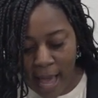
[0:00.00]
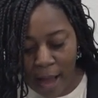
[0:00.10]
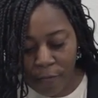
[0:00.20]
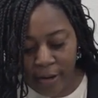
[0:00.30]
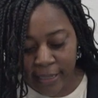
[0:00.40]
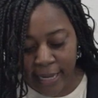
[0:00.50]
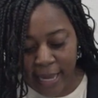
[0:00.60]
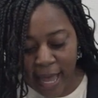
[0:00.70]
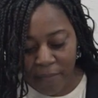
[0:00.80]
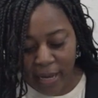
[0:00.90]
I
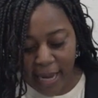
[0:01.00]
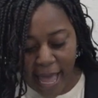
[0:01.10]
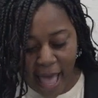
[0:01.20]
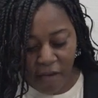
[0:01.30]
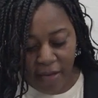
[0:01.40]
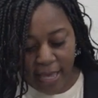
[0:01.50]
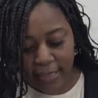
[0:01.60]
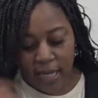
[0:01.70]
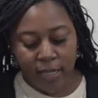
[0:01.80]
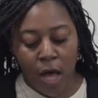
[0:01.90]
really am going to have
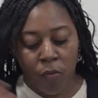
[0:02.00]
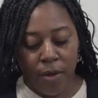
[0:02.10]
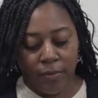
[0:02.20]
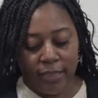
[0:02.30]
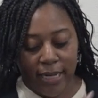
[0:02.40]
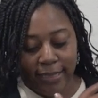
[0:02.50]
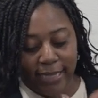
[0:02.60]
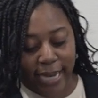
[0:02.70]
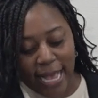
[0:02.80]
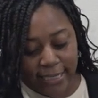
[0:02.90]
as, along with
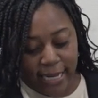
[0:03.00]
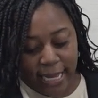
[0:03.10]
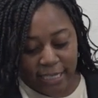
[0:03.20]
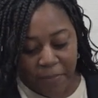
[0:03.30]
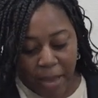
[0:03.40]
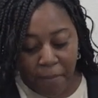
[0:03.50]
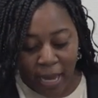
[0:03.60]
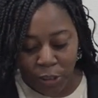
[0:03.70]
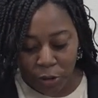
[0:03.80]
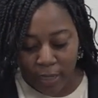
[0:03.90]
tenacity is my
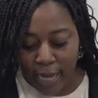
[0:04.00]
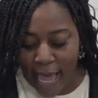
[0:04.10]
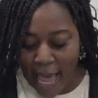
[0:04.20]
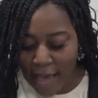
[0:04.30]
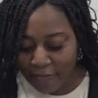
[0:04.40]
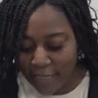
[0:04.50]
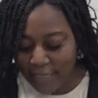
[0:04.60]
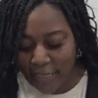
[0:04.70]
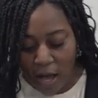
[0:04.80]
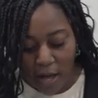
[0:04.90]
mantra, I have this
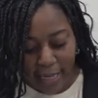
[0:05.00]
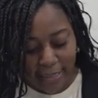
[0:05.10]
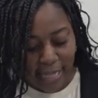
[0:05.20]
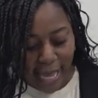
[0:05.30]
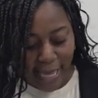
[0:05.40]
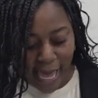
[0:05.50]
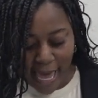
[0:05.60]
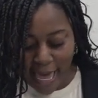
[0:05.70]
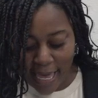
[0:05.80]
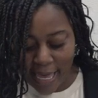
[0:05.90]
song is like
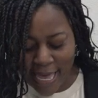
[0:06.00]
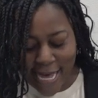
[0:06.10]
a